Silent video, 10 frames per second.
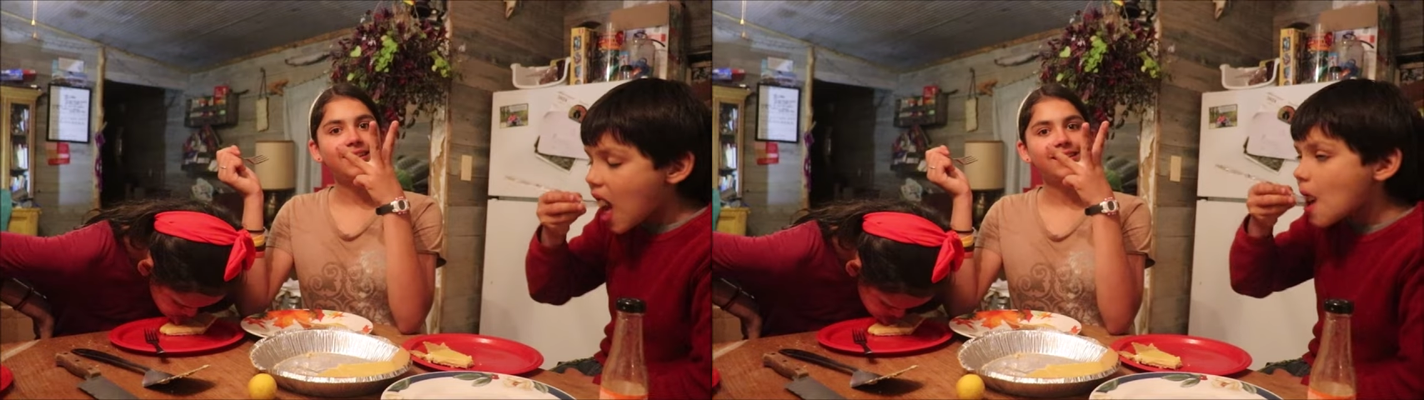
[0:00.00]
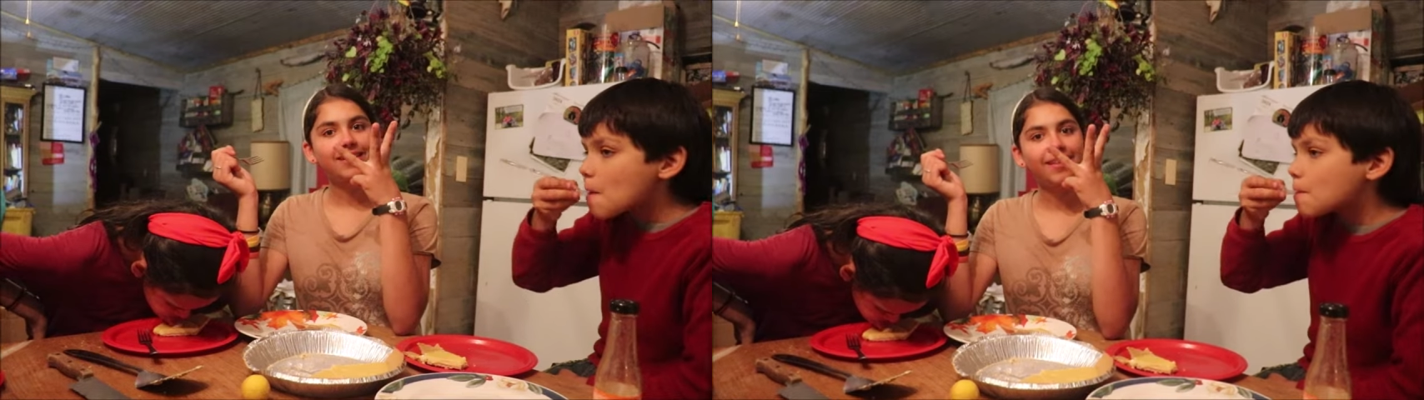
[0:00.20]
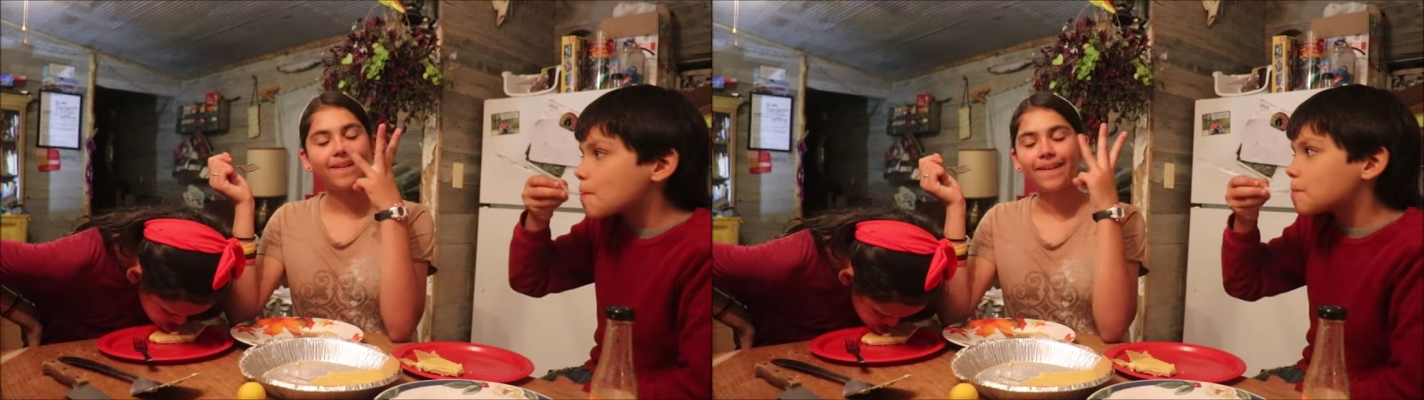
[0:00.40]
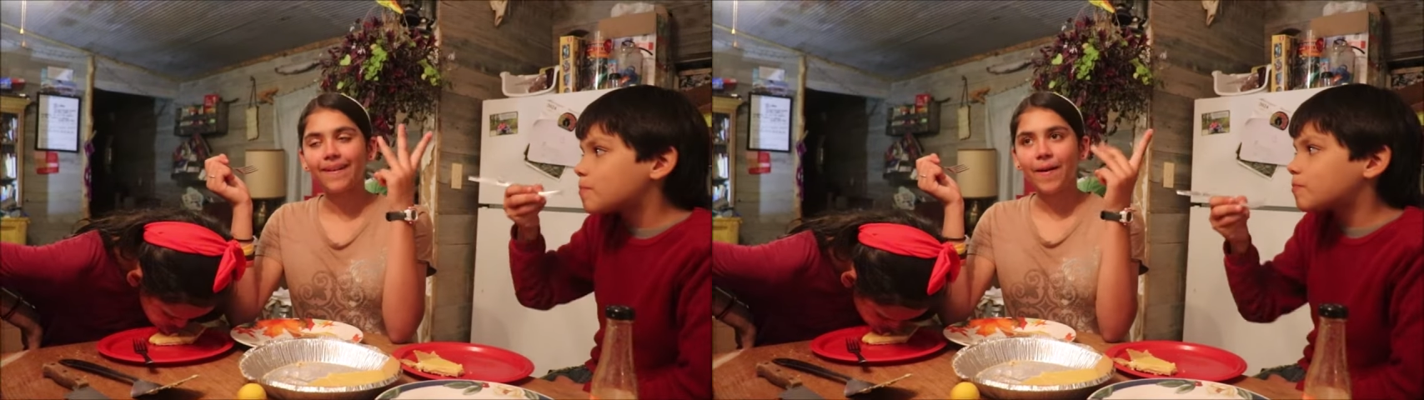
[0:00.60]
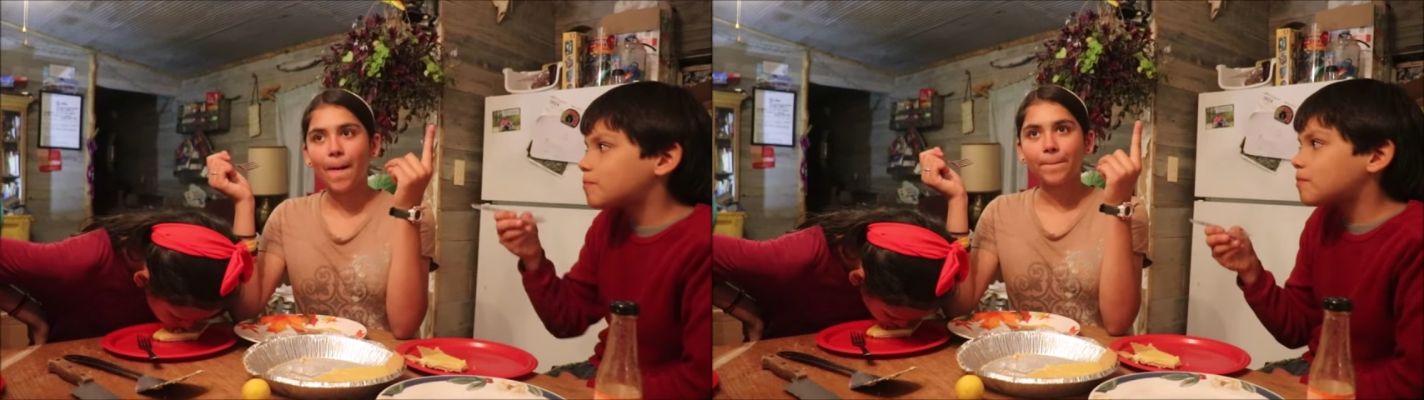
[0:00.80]
Speaker 1: are they?
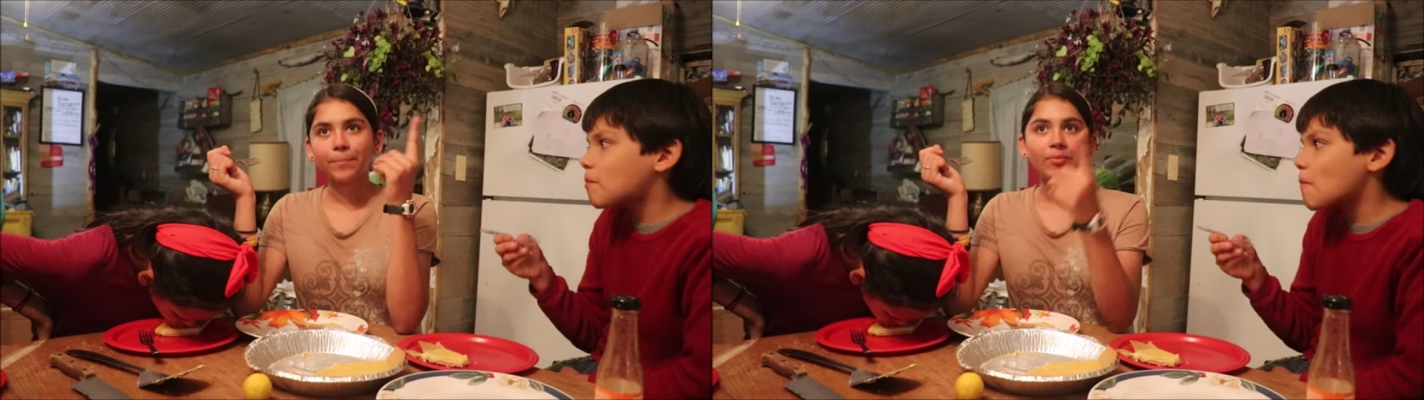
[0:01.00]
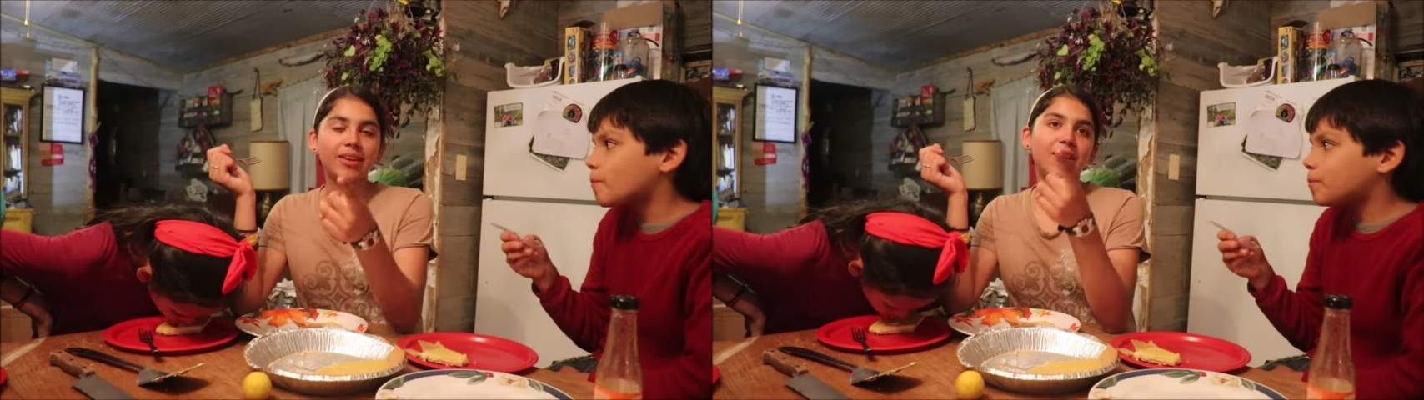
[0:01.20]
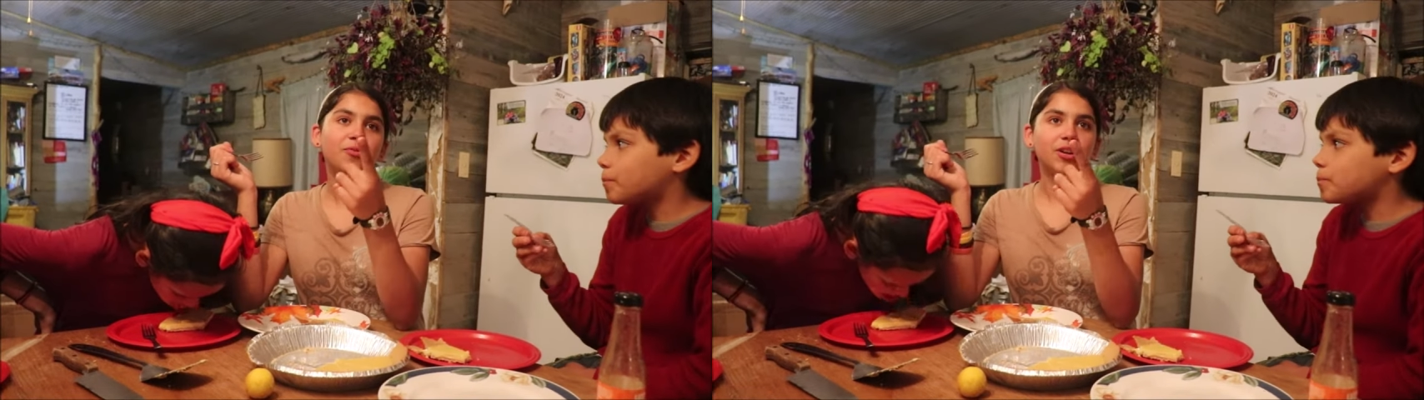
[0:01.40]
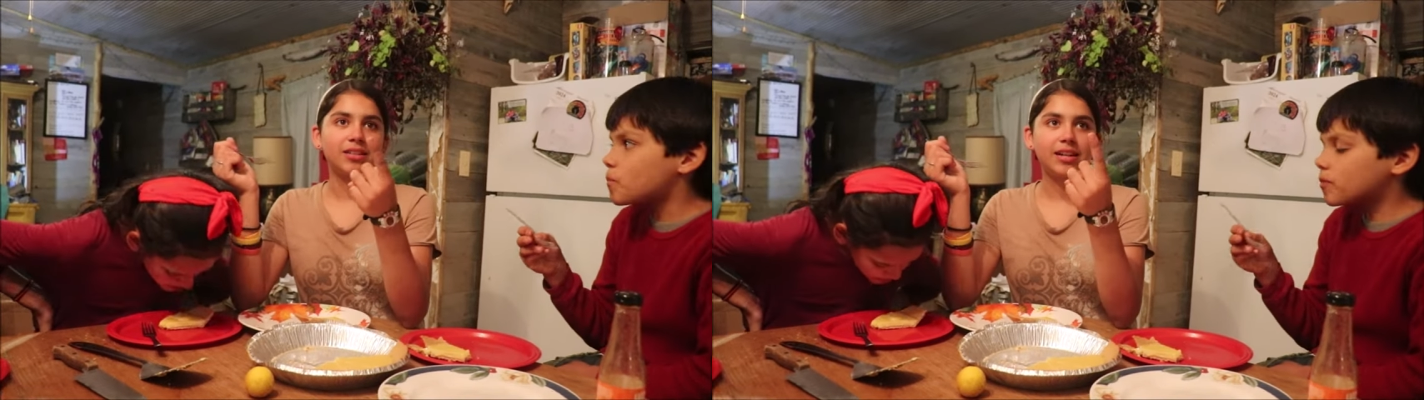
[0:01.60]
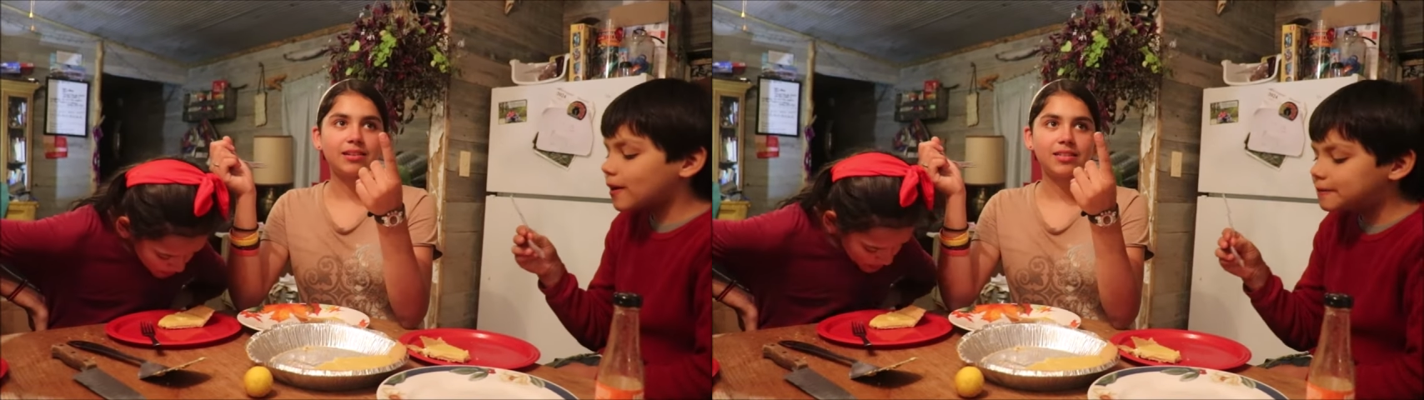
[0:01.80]
A
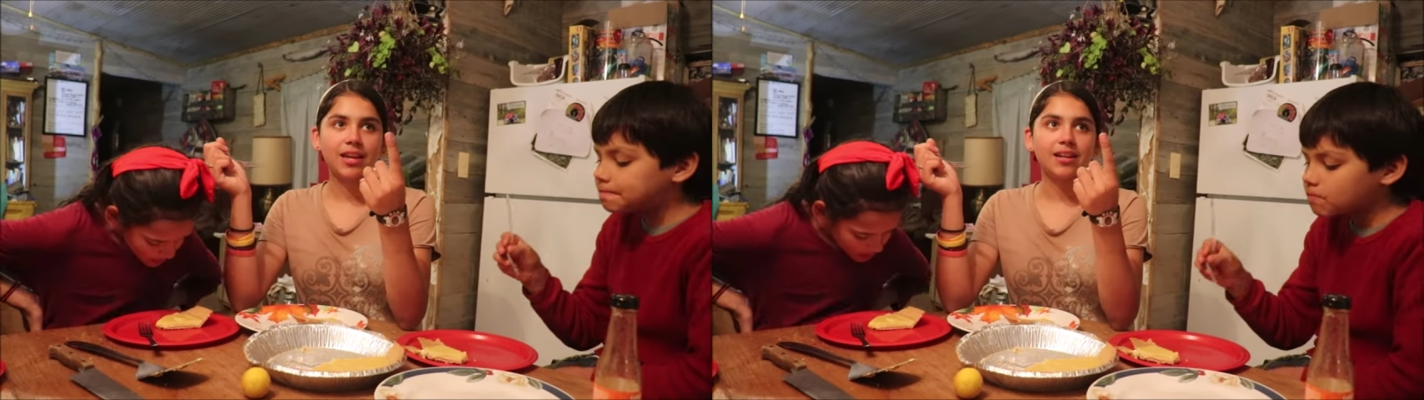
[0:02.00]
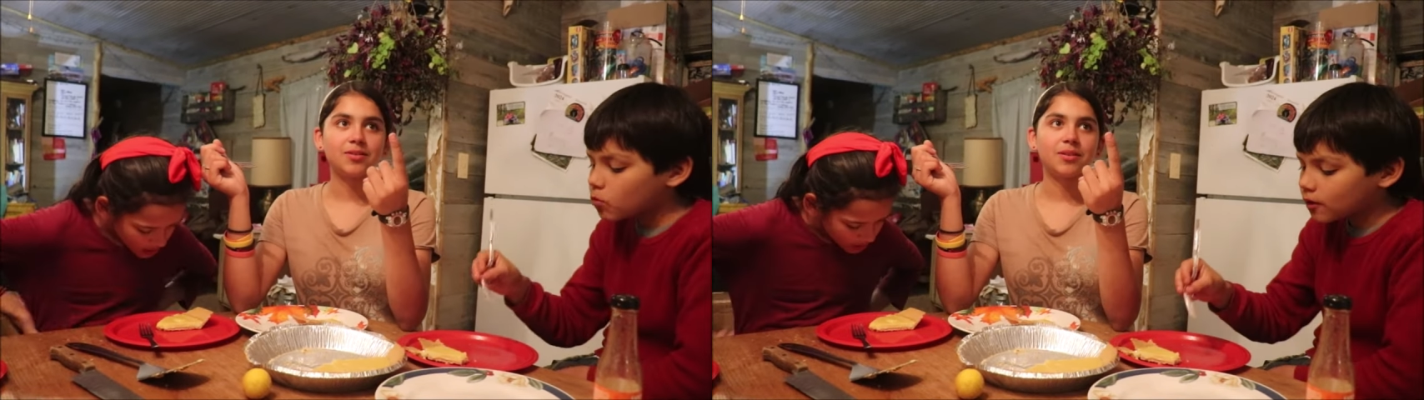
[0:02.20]
14 ounce can of